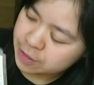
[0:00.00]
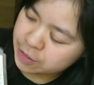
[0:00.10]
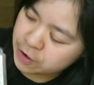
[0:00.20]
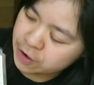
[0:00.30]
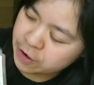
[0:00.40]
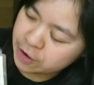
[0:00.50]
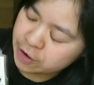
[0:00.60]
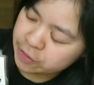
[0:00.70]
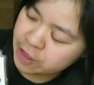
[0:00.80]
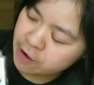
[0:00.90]

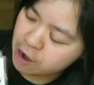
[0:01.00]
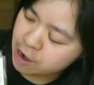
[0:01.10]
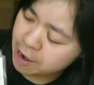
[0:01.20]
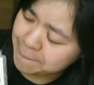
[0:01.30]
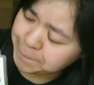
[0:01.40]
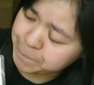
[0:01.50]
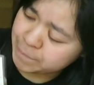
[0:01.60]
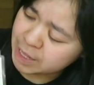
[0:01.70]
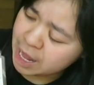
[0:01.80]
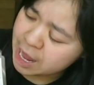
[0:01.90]
There are
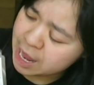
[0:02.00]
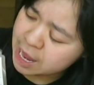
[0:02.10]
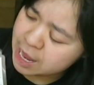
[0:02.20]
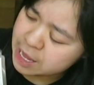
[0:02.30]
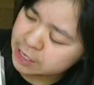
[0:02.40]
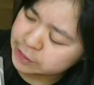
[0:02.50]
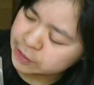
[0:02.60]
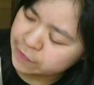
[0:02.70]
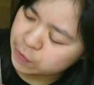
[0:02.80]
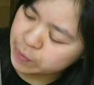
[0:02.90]
days
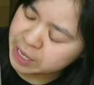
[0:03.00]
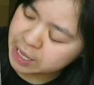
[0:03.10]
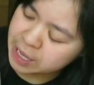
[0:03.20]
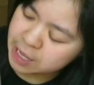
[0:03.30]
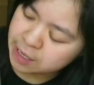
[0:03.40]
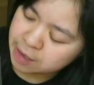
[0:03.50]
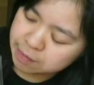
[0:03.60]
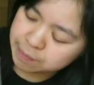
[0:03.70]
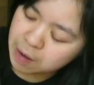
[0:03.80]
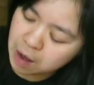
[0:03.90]
of the week,
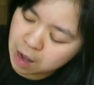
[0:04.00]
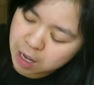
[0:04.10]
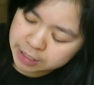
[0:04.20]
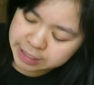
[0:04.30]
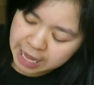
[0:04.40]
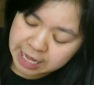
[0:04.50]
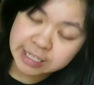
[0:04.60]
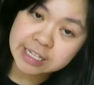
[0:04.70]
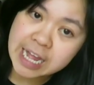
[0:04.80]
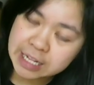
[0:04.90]
months,
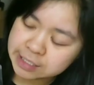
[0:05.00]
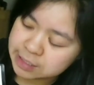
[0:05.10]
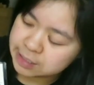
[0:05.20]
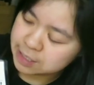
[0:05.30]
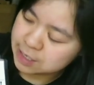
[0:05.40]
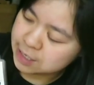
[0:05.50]
and the dates.